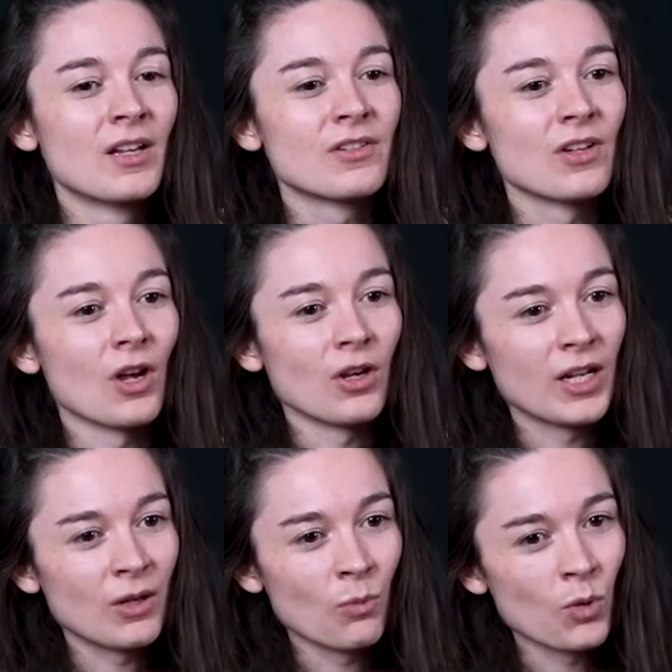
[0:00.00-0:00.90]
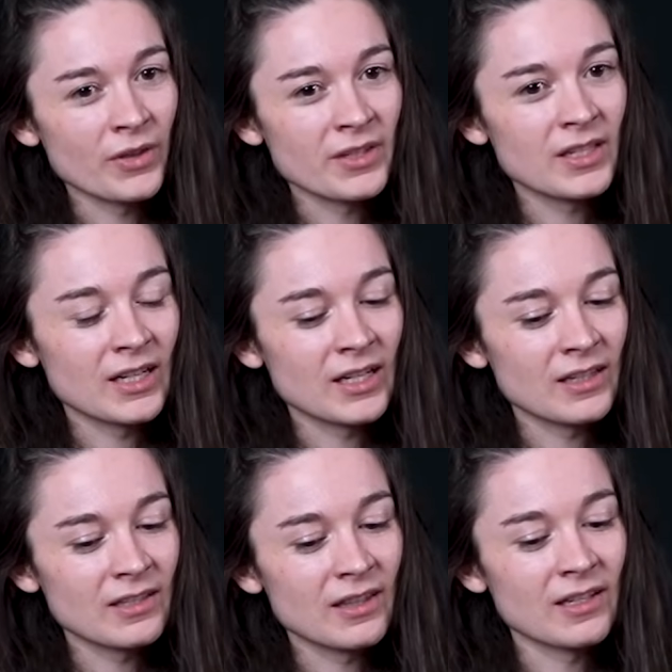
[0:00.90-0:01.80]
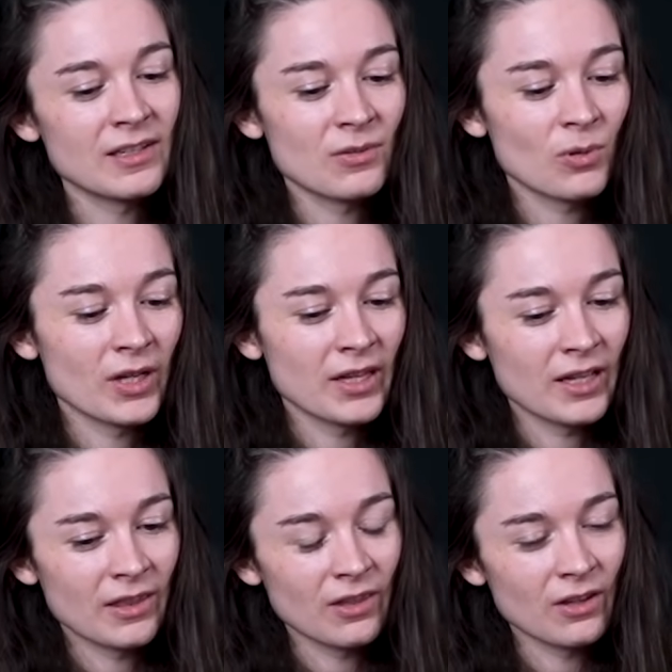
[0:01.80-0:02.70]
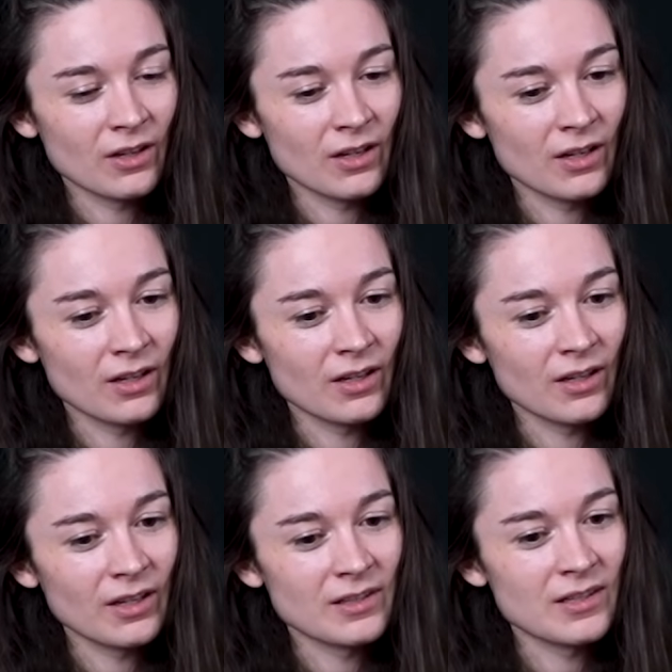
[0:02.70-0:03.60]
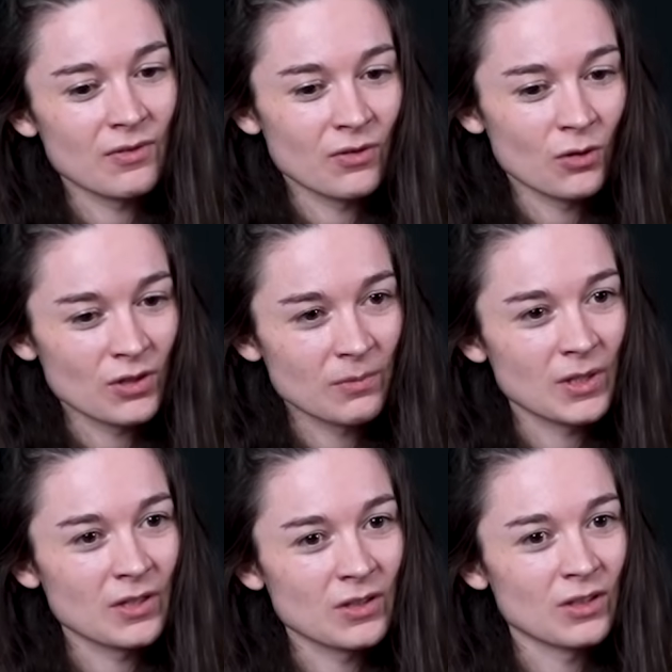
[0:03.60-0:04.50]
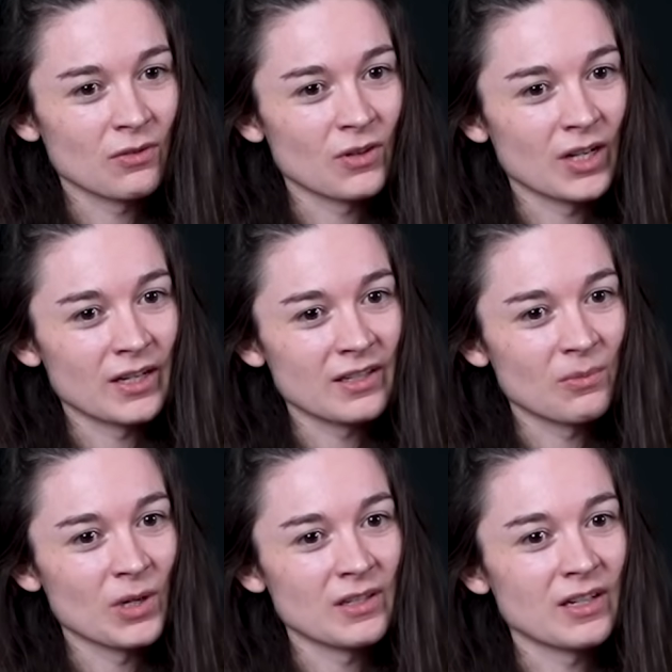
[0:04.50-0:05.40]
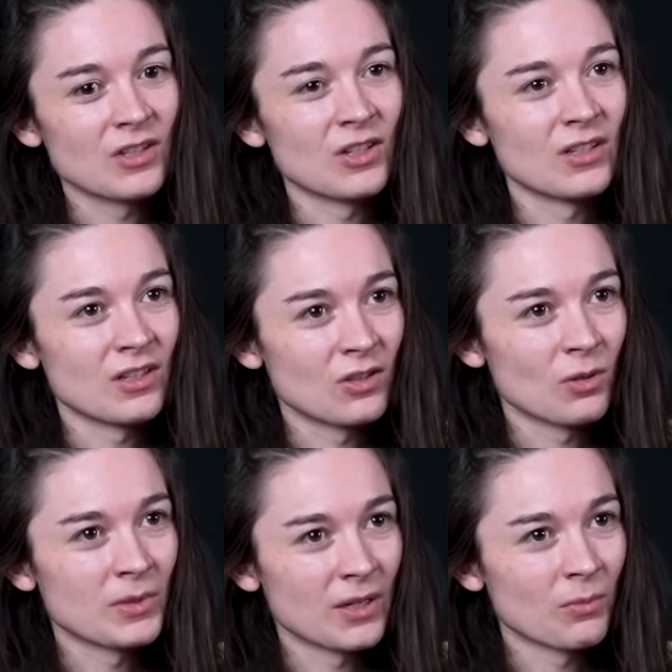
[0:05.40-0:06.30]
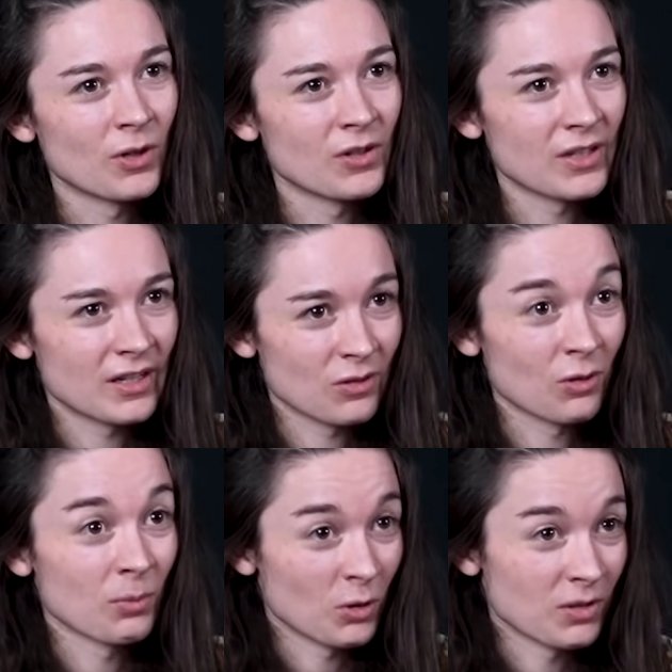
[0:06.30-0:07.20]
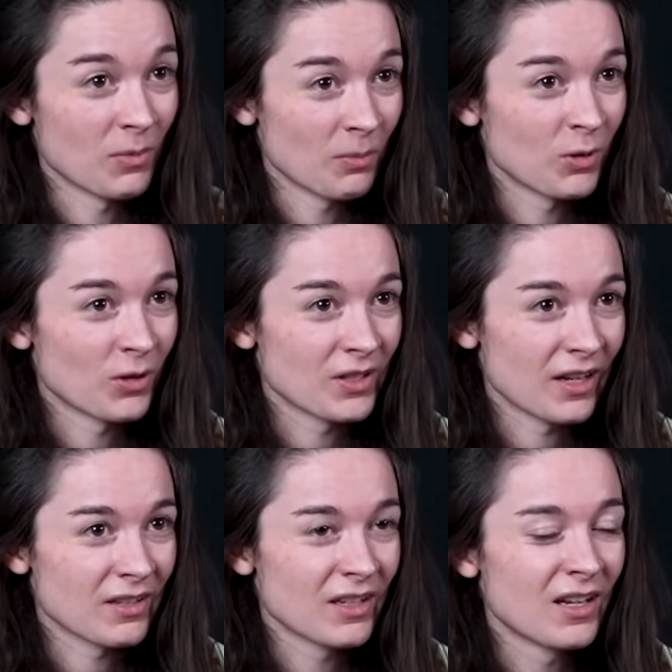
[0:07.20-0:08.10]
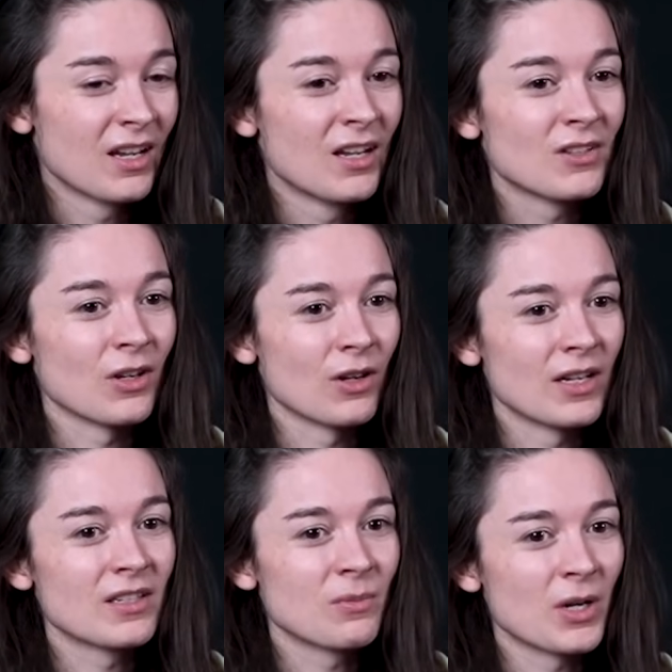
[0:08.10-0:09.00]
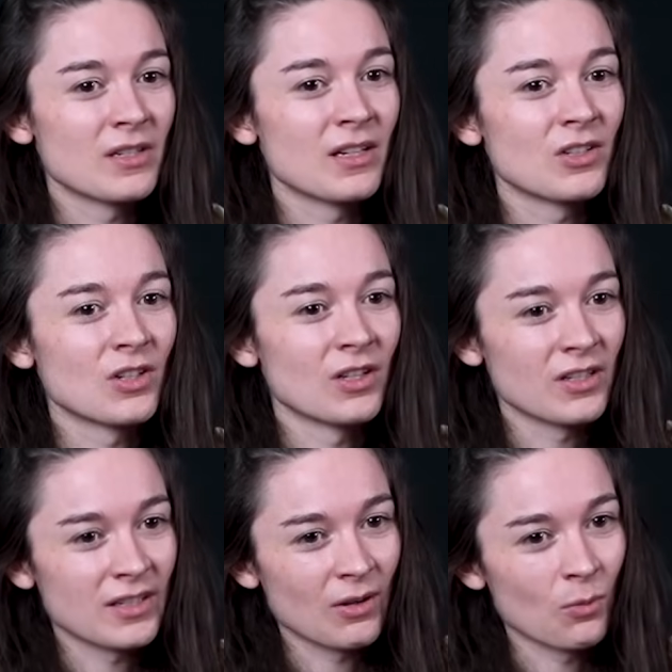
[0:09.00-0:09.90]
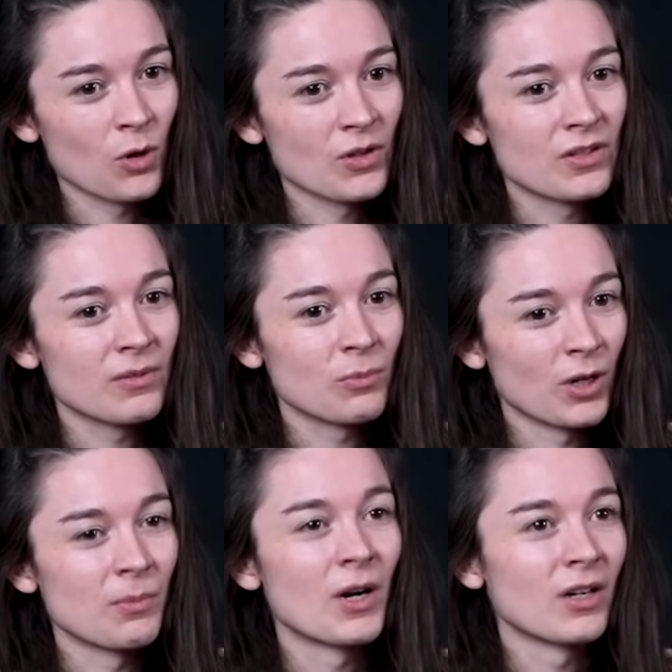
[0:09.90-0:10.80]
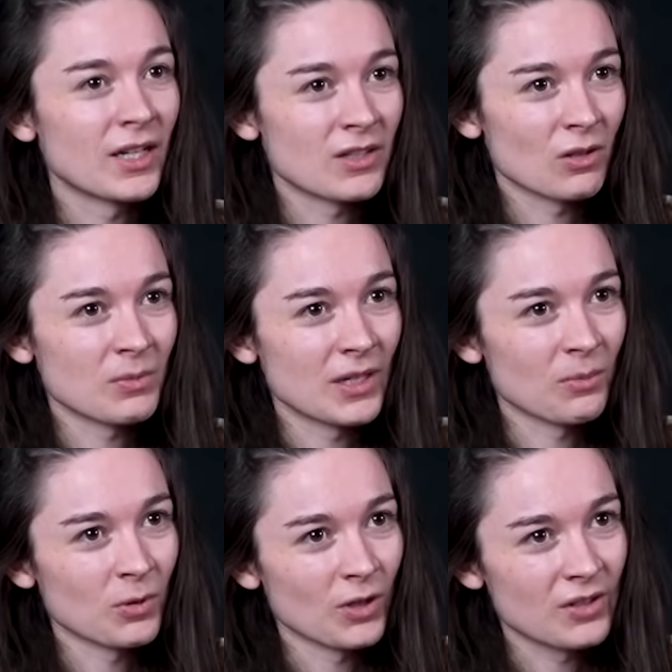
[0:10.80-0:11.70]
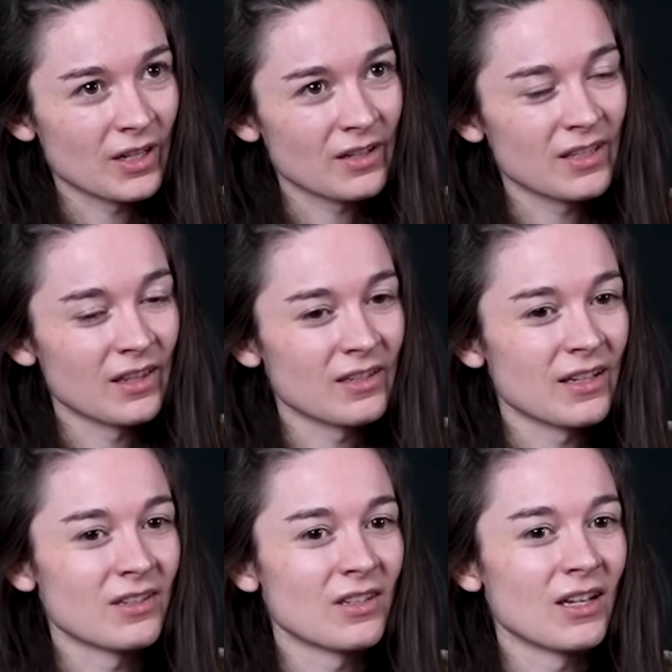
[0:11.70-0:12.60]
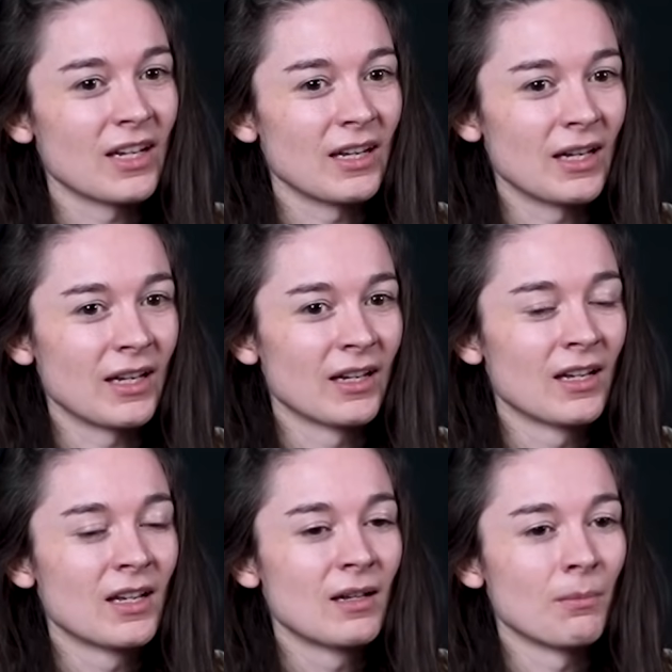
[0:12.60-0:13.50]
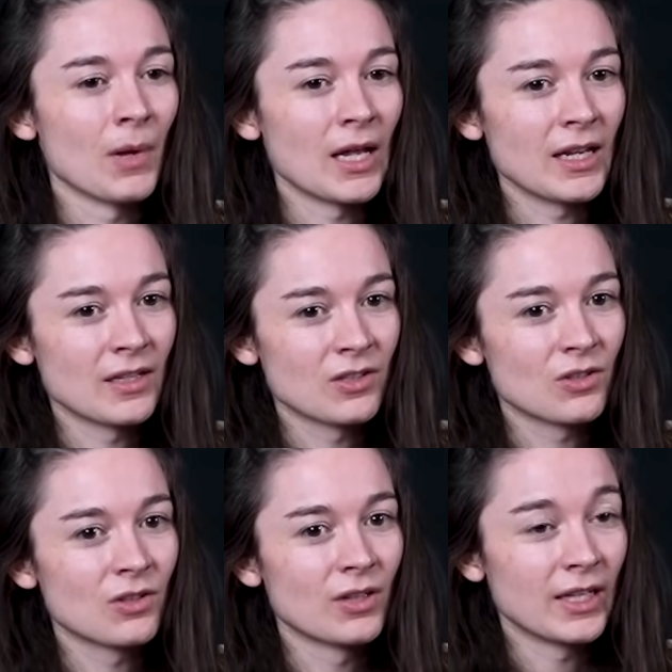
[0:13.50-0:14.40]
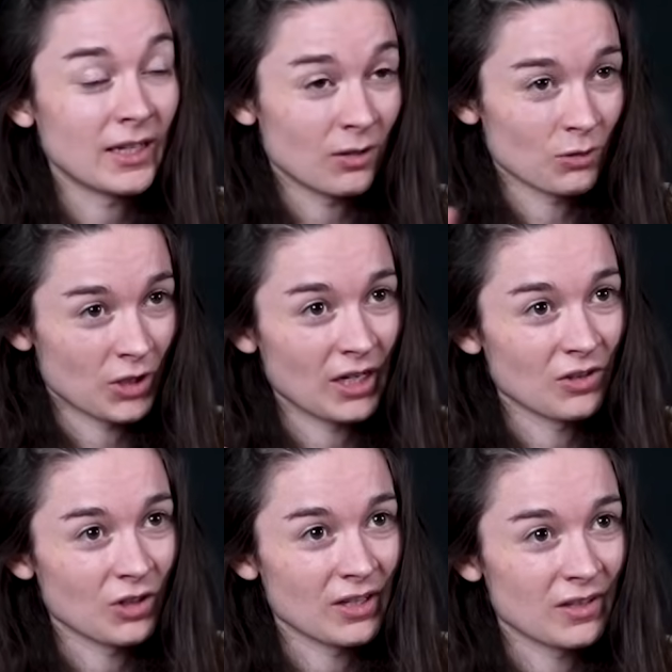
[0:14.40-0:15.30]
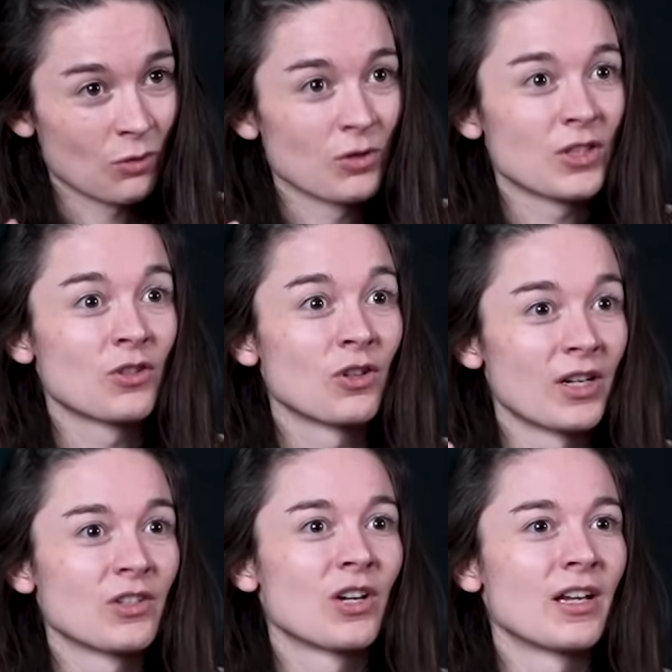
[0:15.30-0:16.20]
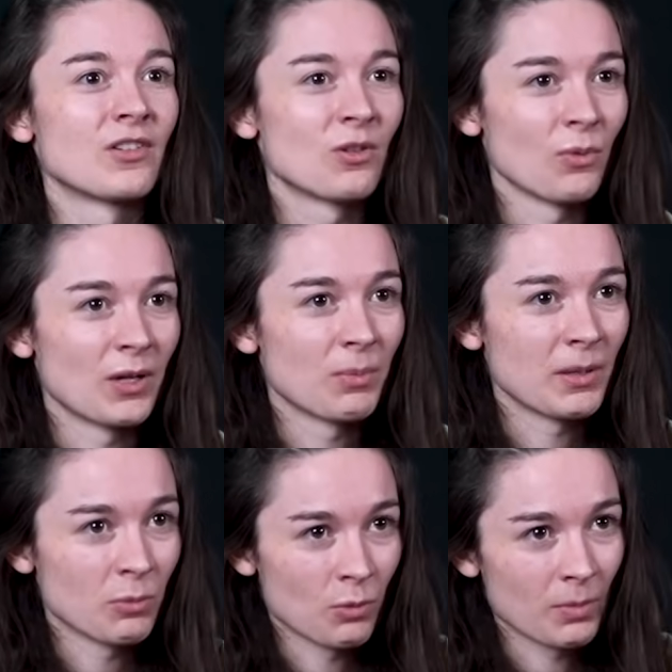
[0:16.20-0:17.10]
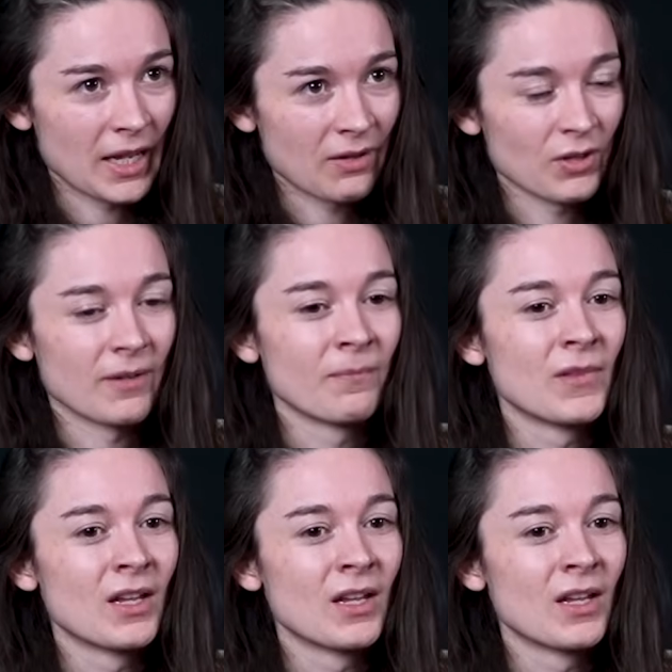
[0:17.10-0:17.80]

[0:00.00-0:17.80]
So he wanted, this is why then it's difficult sometimes to define Islamization as the top-down process or the bottom-up process. So Islamization under Zia was primarily a top-down process in the sense that he made legal changes in order to try and change the way people were behaving.